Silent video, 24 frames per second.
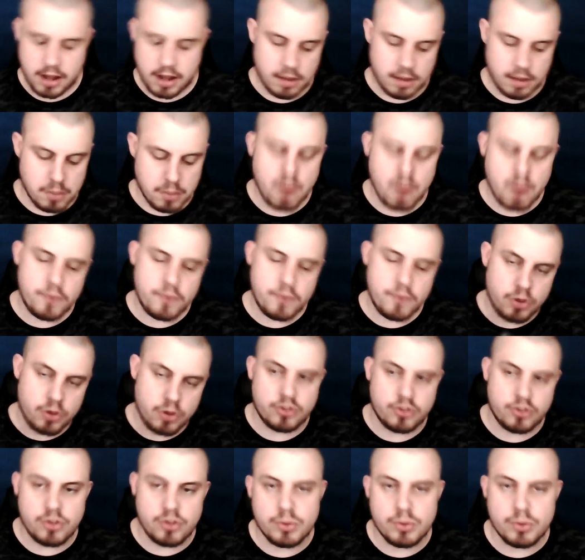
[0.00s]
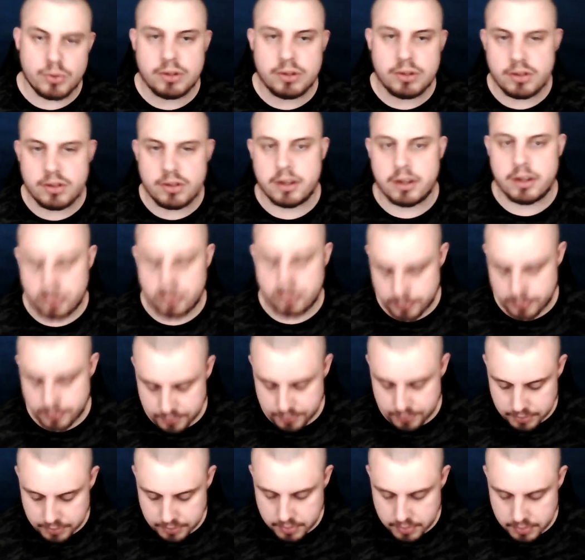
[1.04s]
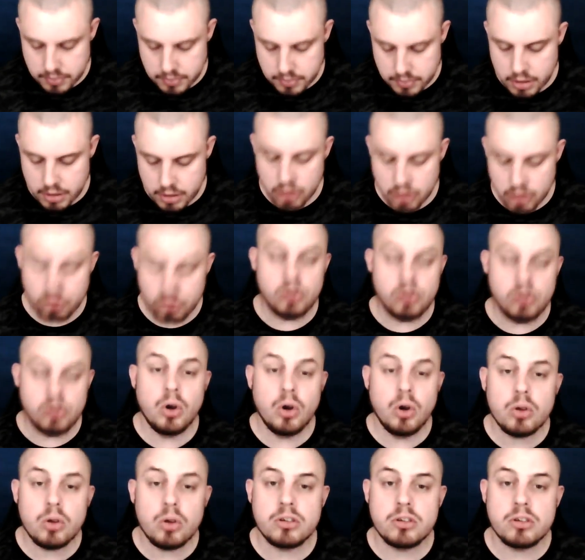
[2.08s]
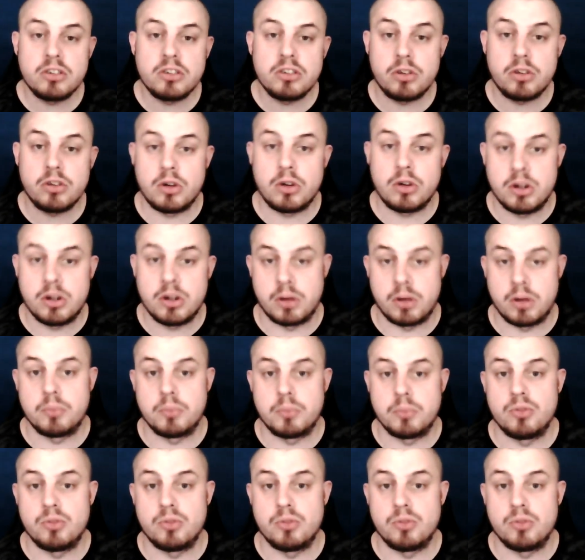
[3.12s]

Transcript: My advice to you is this: do not sign up